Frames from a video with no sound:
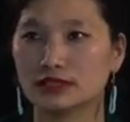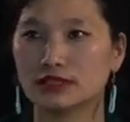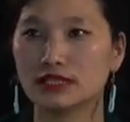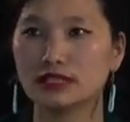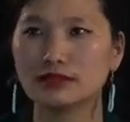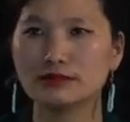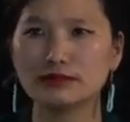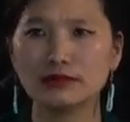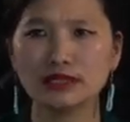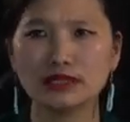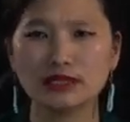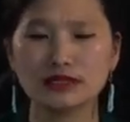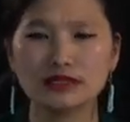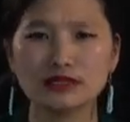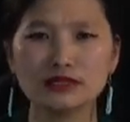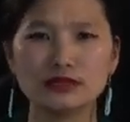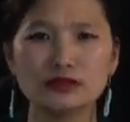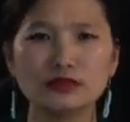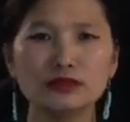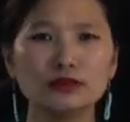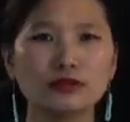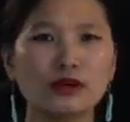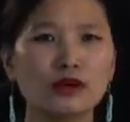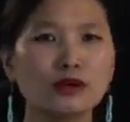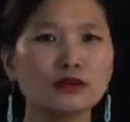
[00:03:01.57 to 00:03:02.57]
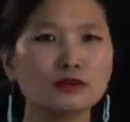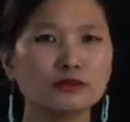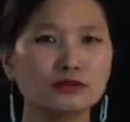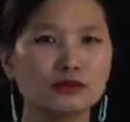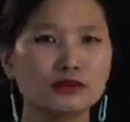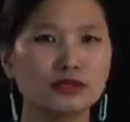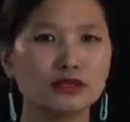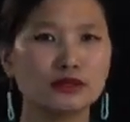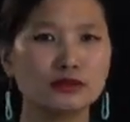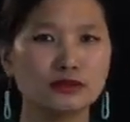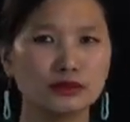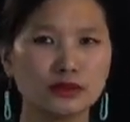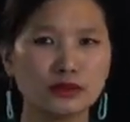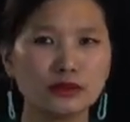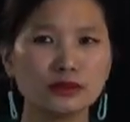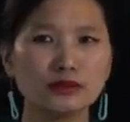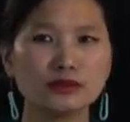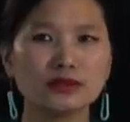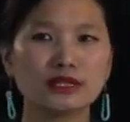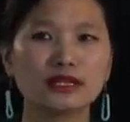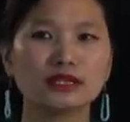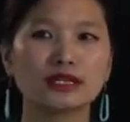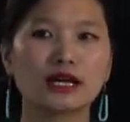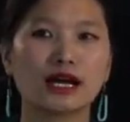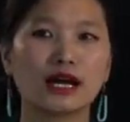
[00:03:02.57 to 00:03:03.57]
that means you all will know
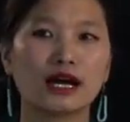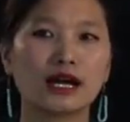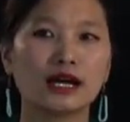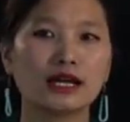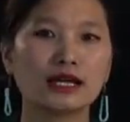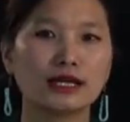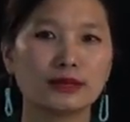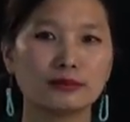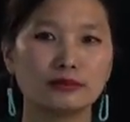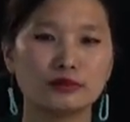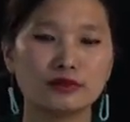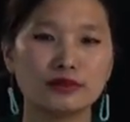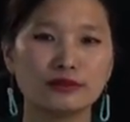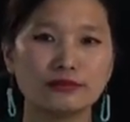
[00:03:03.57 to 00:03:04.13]
that I am